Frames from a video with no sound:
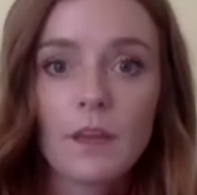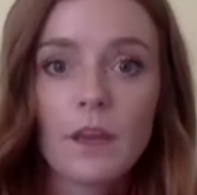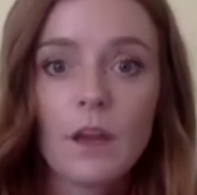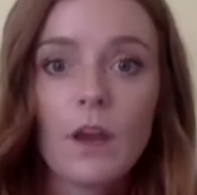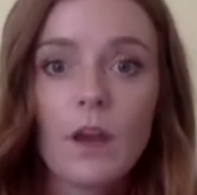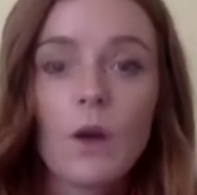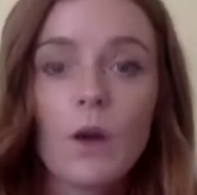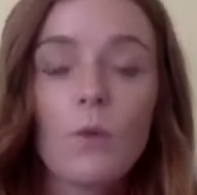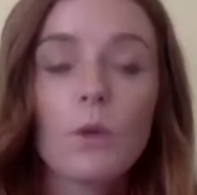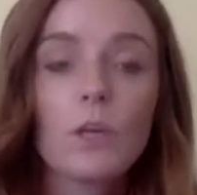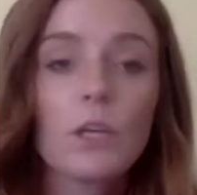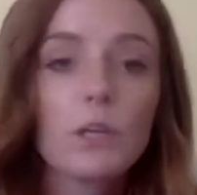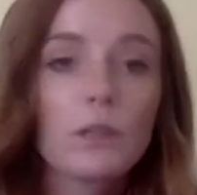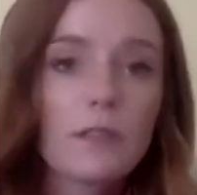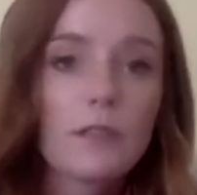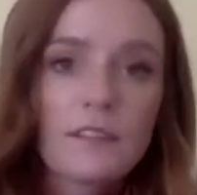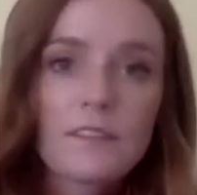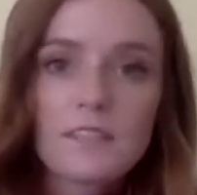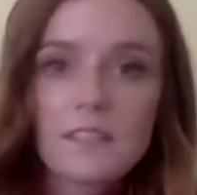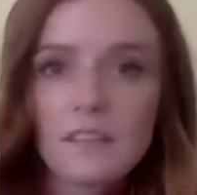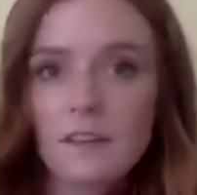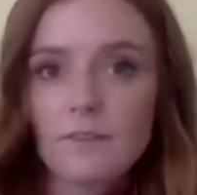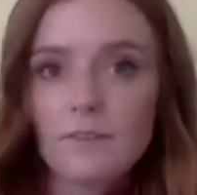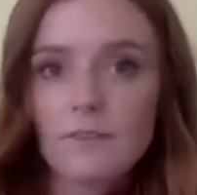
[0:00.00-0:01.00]
When you leave
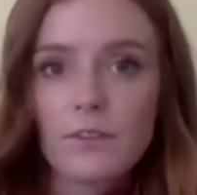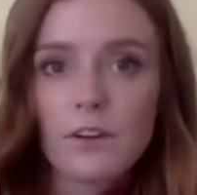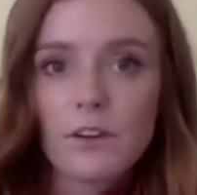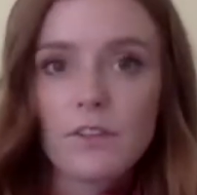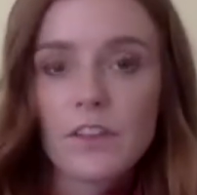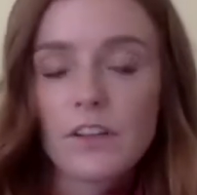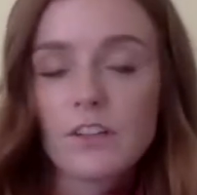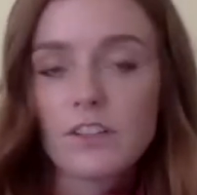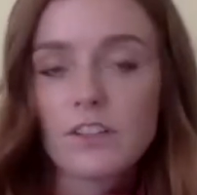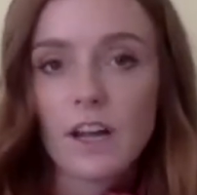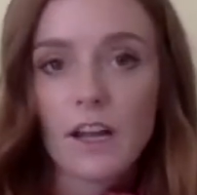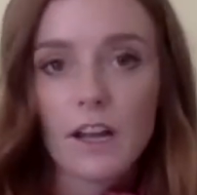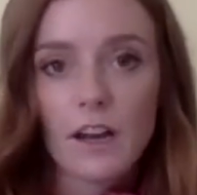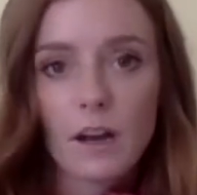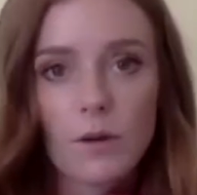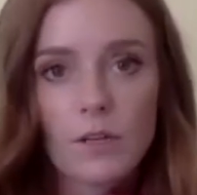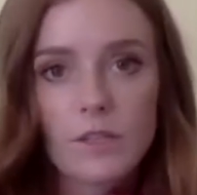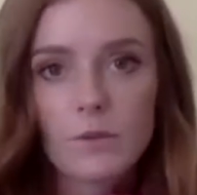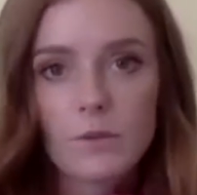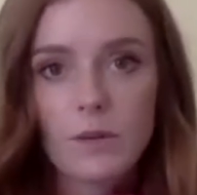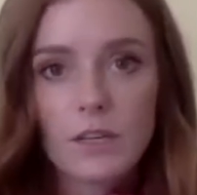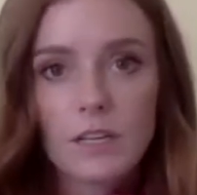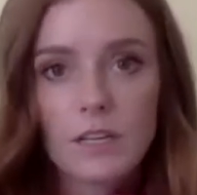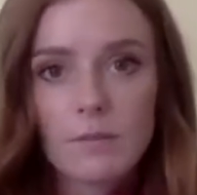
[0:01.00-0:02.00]
Stanford, there's not always
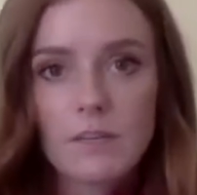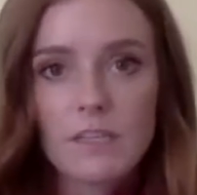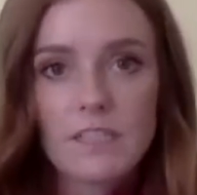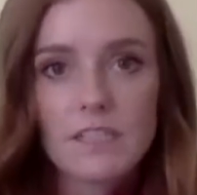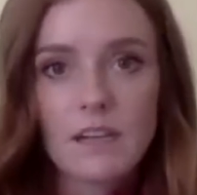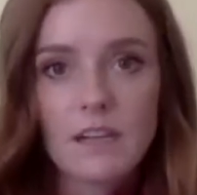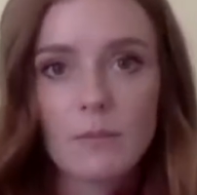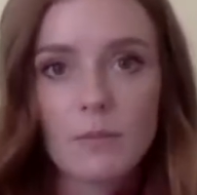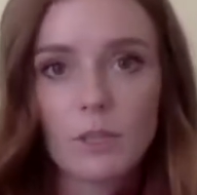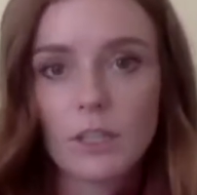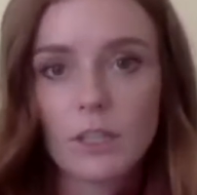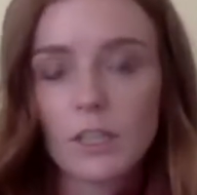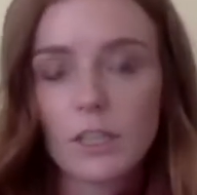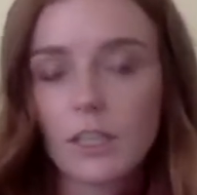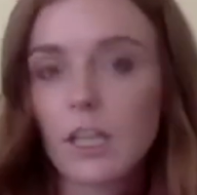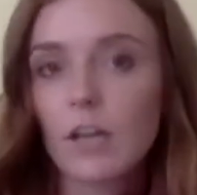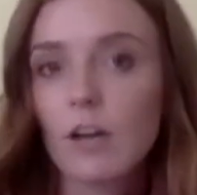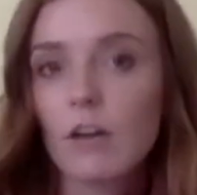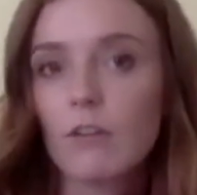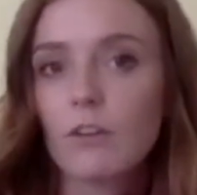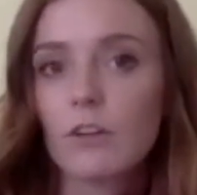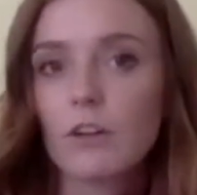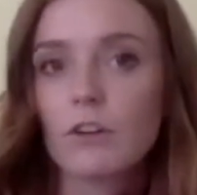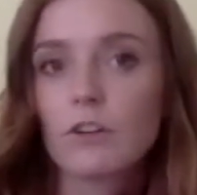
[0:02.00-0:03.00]
going to be someone looking
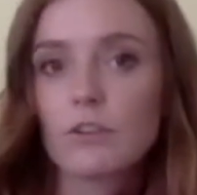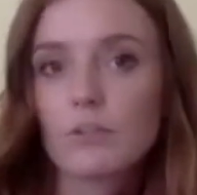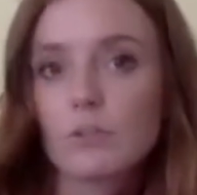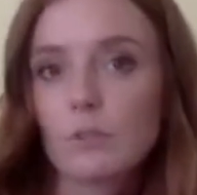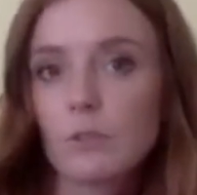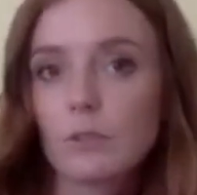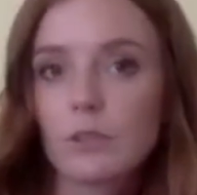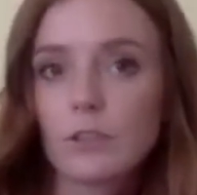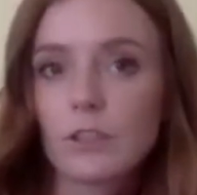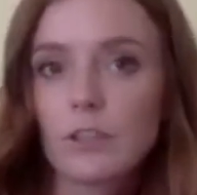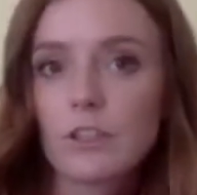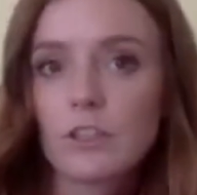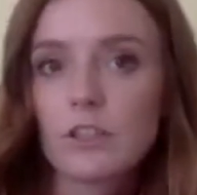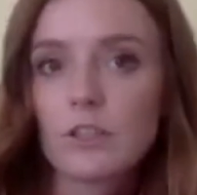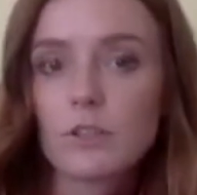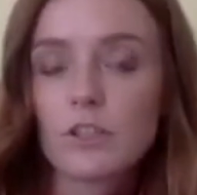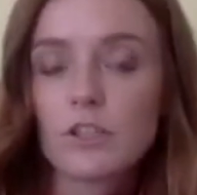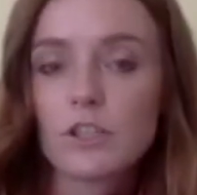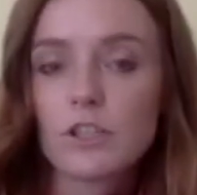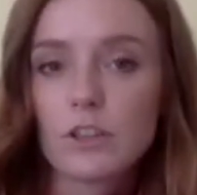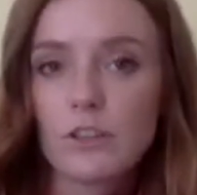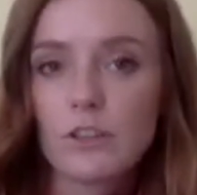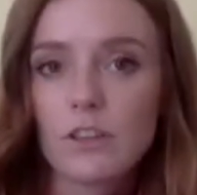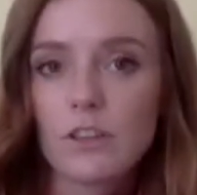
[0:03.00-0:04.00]
over your shoulder to
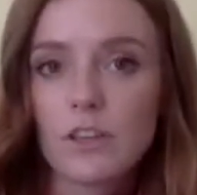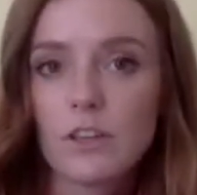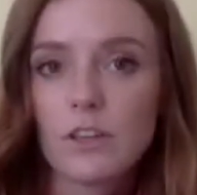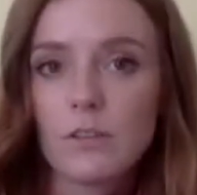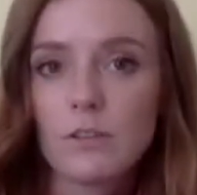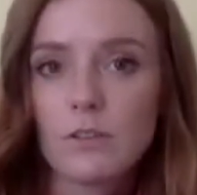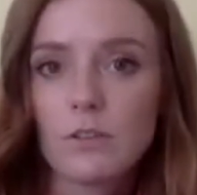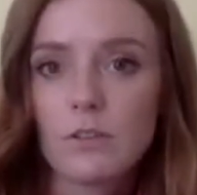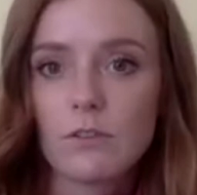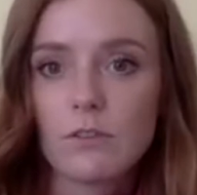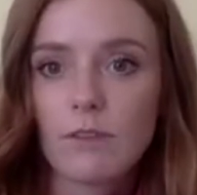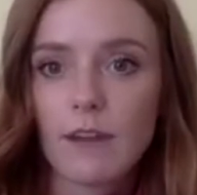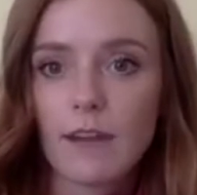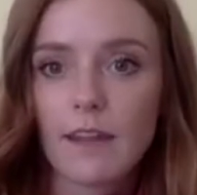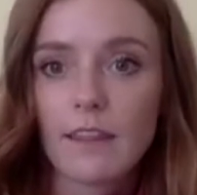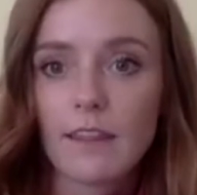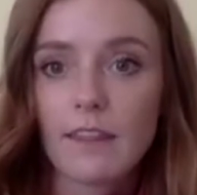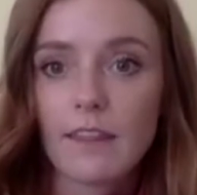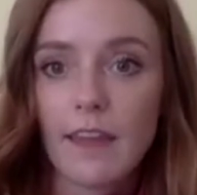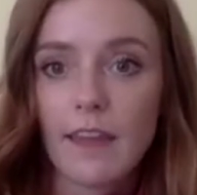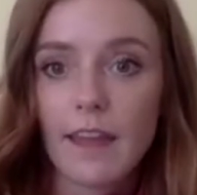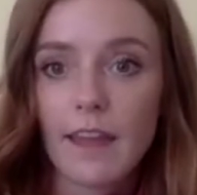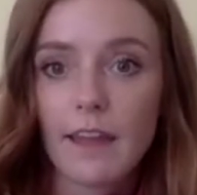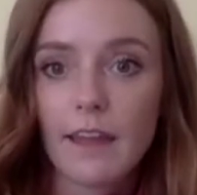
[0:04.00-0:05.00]
ensure that you do the right
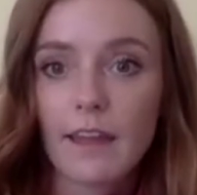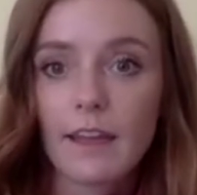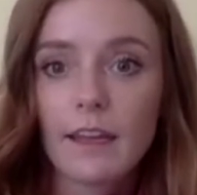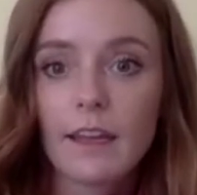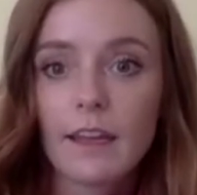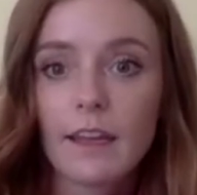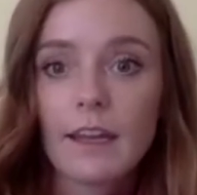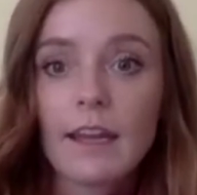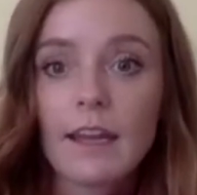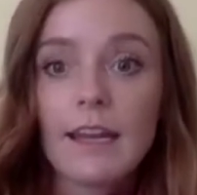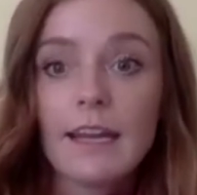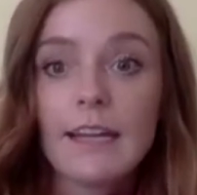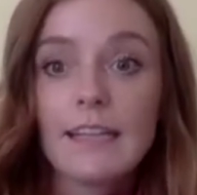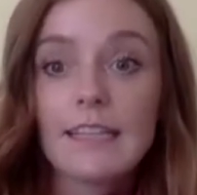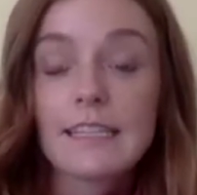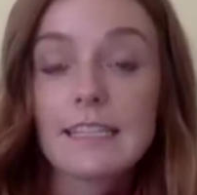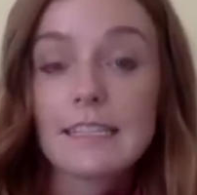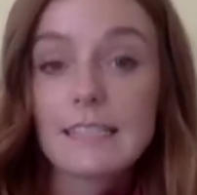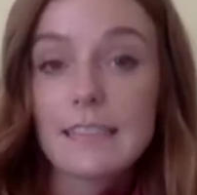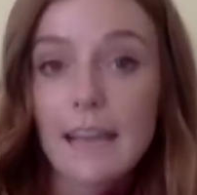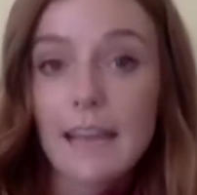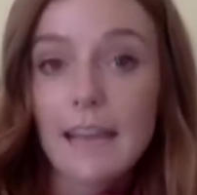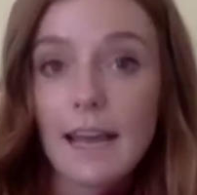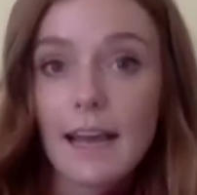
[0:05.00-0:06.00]
thing.
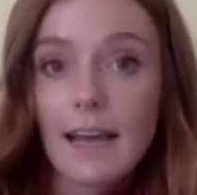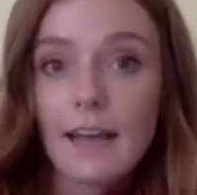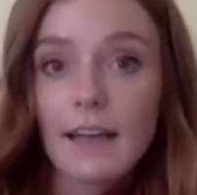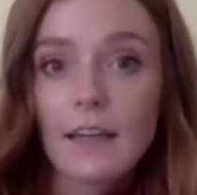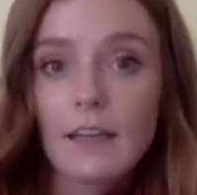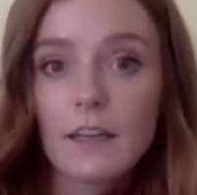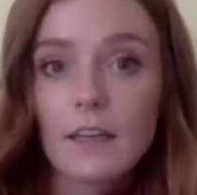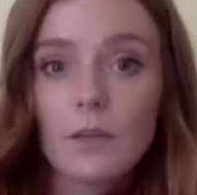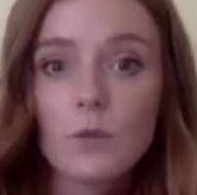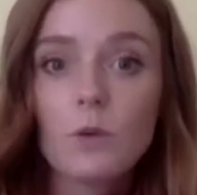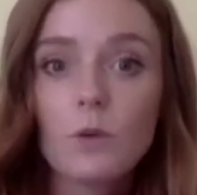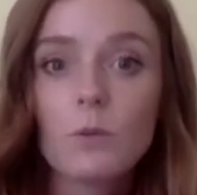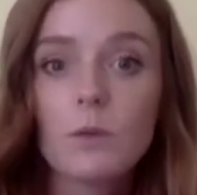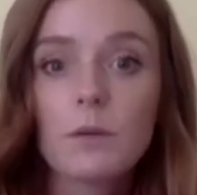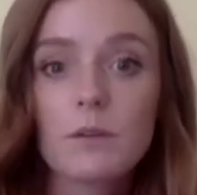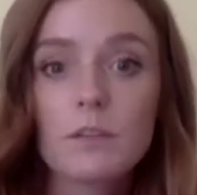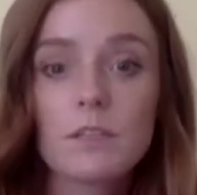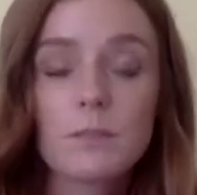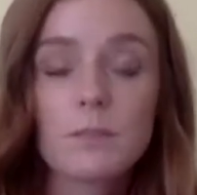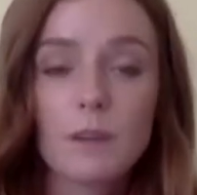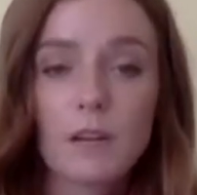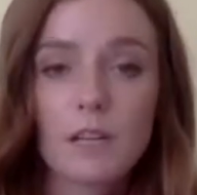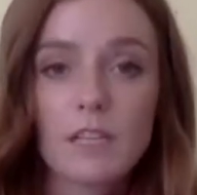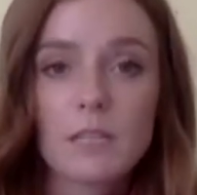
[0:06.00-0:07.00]
Instead, you will be
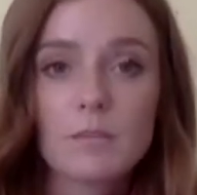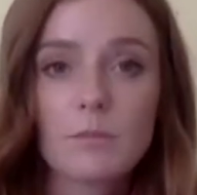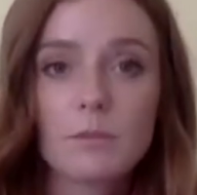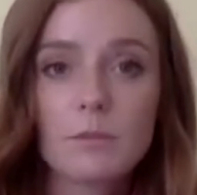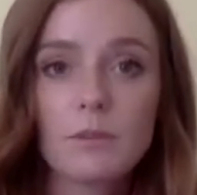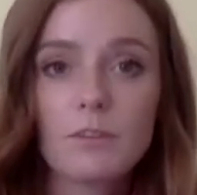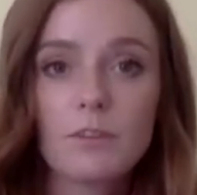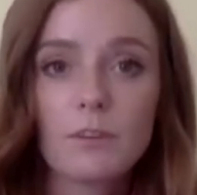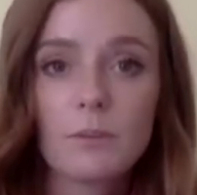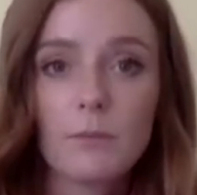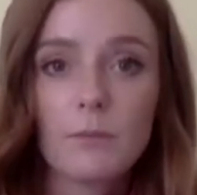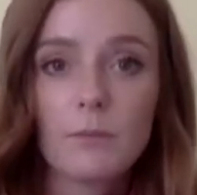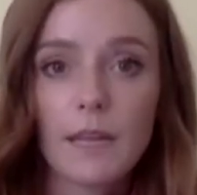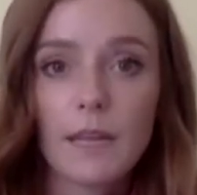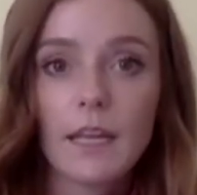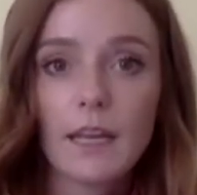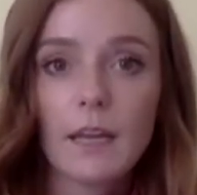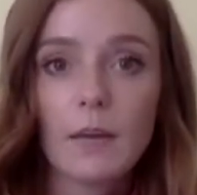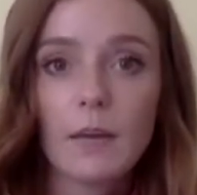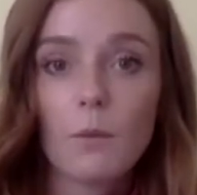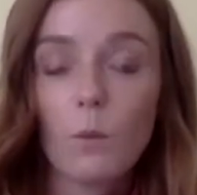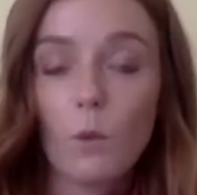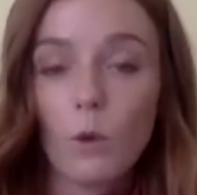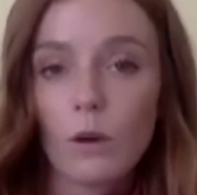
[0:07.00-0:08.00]
responsible for
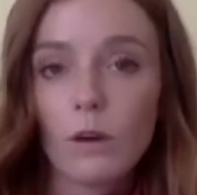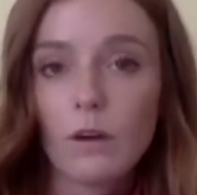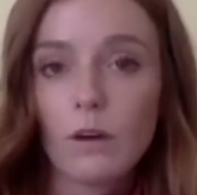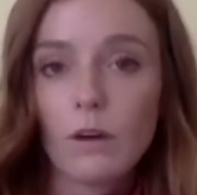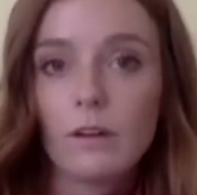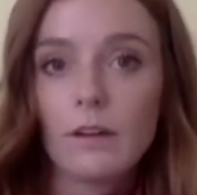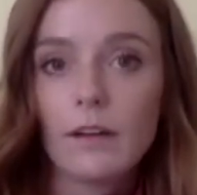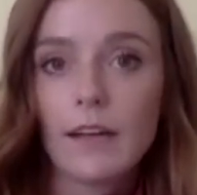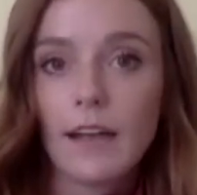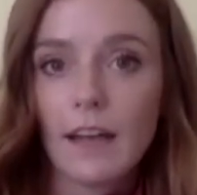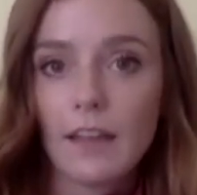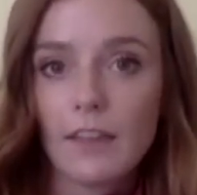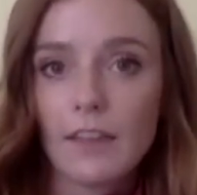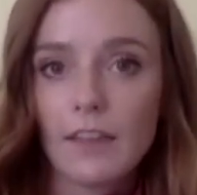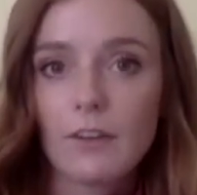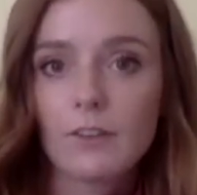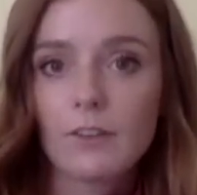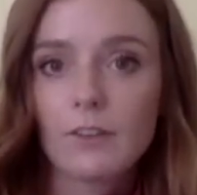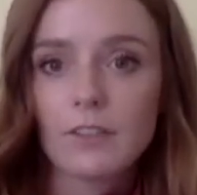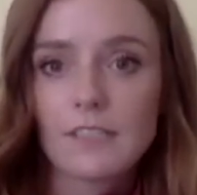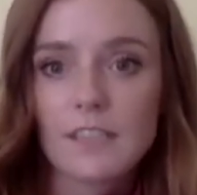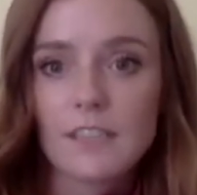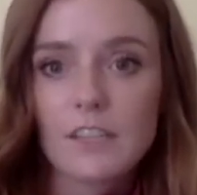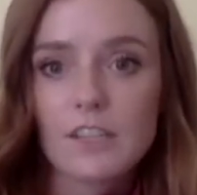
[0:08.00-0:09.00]
making moral and ethical
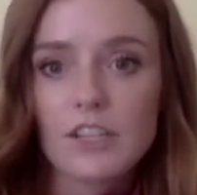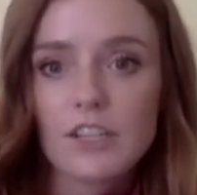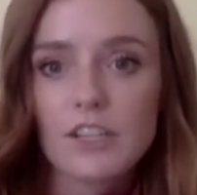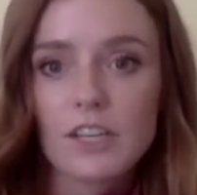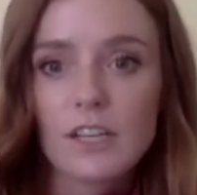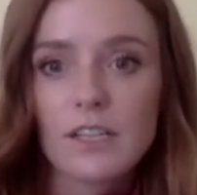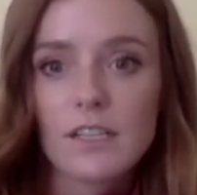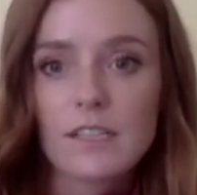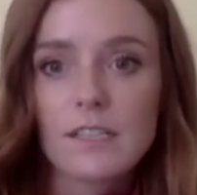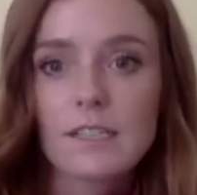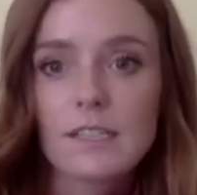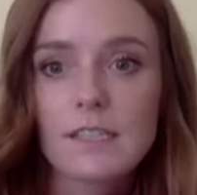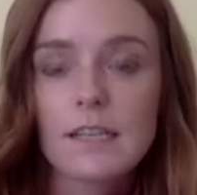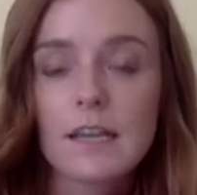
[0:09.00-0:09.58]
decisions.